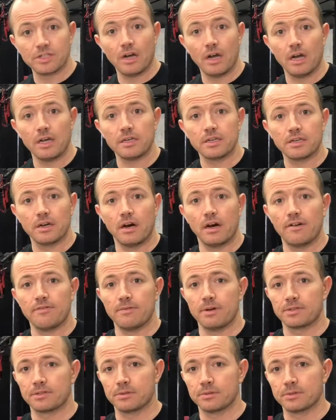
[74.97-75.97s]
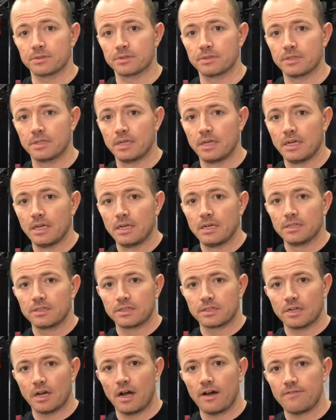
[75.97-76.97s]
tight calf muscles. So
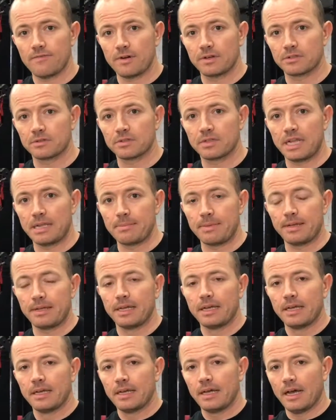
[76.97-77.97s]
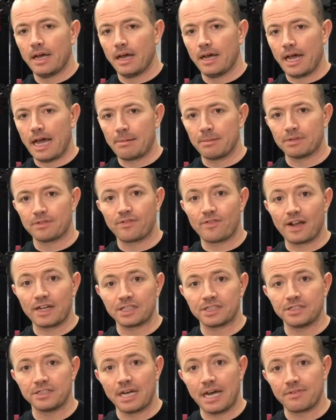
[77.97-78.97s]
calf muscles limit how much
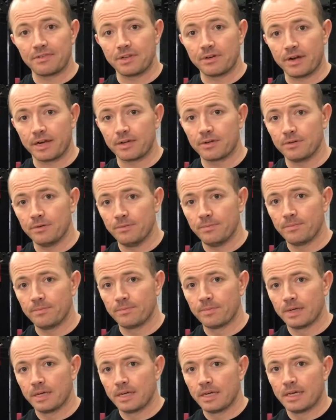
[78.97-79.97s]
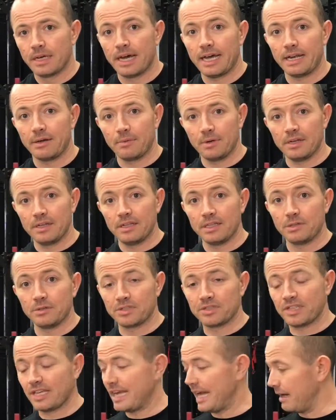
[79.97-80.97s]
flexion you have in your ankle, and you'll
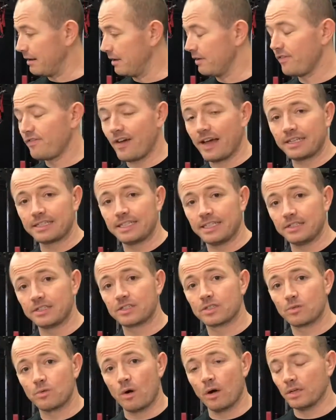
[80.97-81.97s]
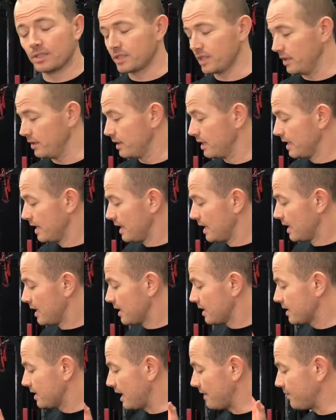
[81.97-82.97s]
see how it will affect his squat. So
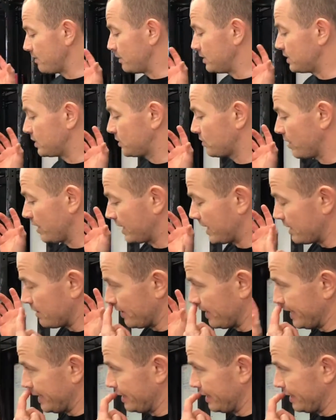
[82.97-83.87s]
Kevin, I want you to try and keep your